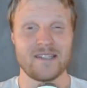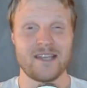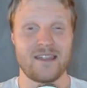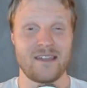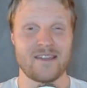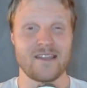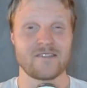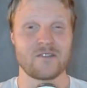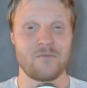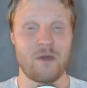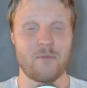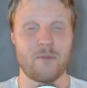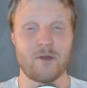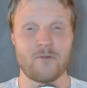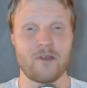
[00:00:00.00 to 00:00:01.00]
I think that's going to be
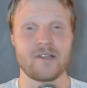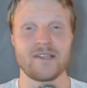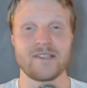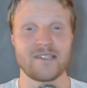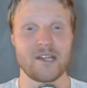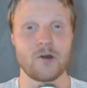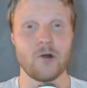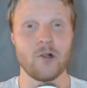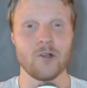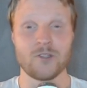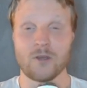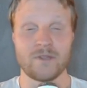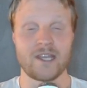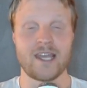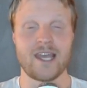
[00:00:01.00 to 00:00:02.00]
my realistic goal.
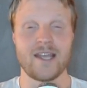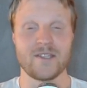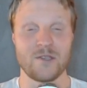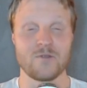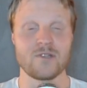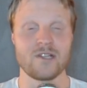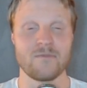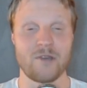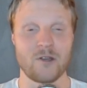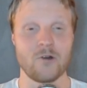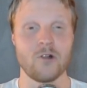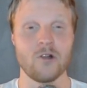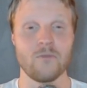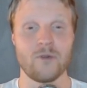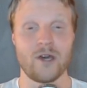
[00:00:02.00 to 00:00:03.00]
Top 10k is usually my
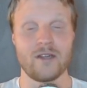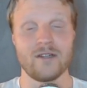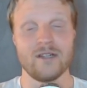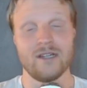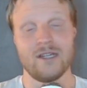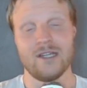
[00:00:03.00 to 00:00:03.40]
goal, but